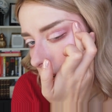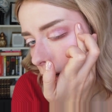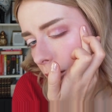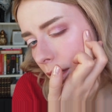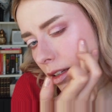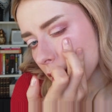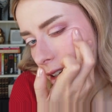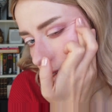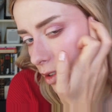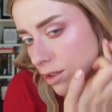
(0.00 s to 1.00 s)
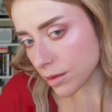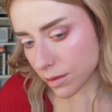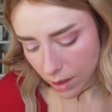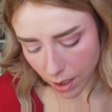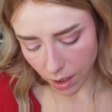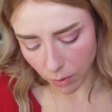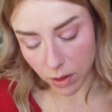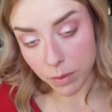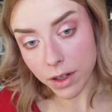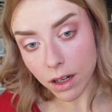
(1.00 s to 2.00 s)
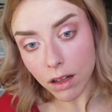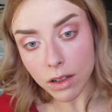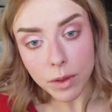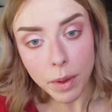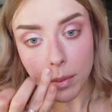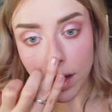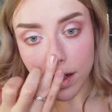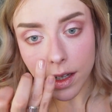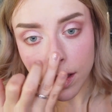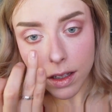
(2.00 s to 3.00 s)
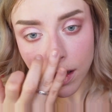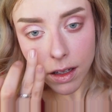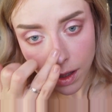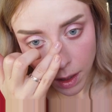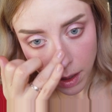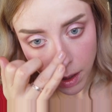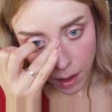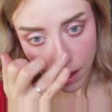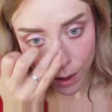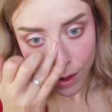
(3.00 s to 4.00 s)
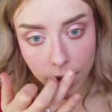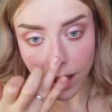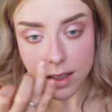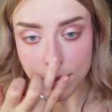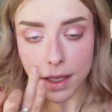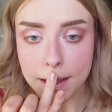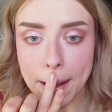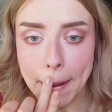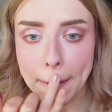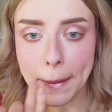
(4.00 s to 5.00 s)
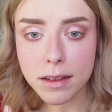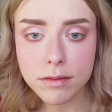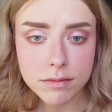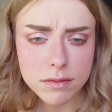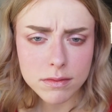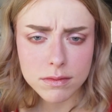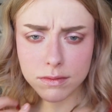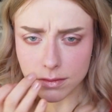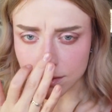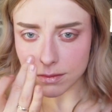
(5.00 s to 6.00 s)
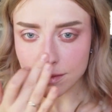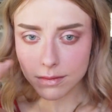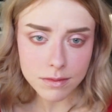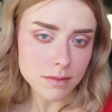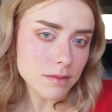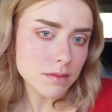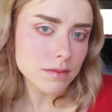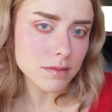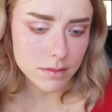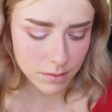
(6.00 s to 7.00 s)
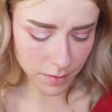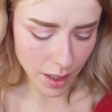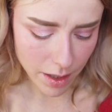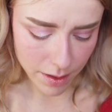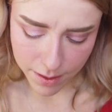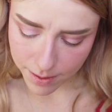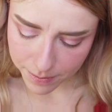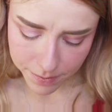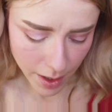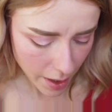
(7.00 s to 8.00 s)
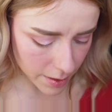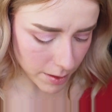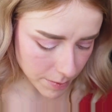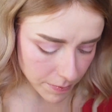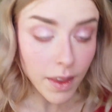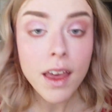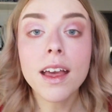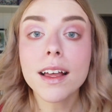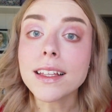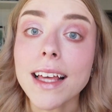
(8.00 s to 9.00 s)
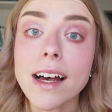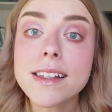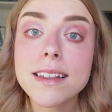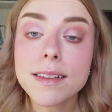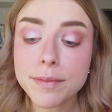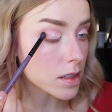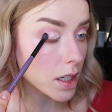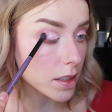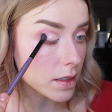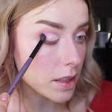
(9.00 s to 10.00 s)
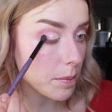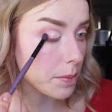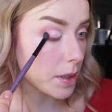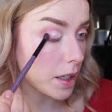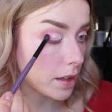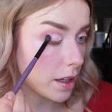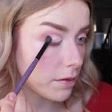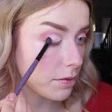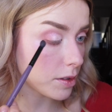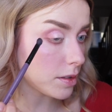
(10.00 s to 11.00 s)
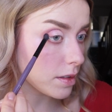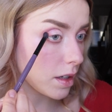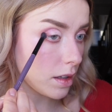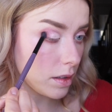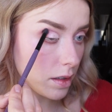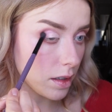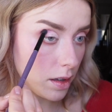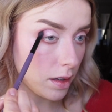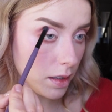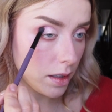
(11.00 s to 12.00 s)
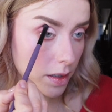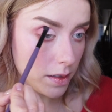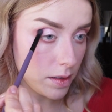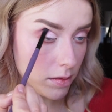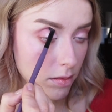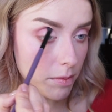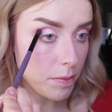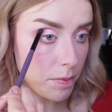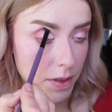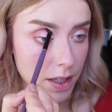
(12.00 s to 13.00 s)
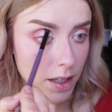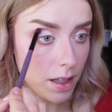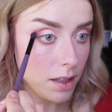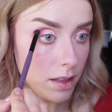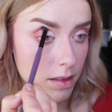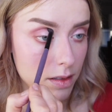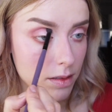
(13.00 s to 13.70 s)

Oh my gosh. I want to put it all over my body. That's amazing. Mmm. Mmm. Yes. Yes. Yes. Just deepening that first color a little bit.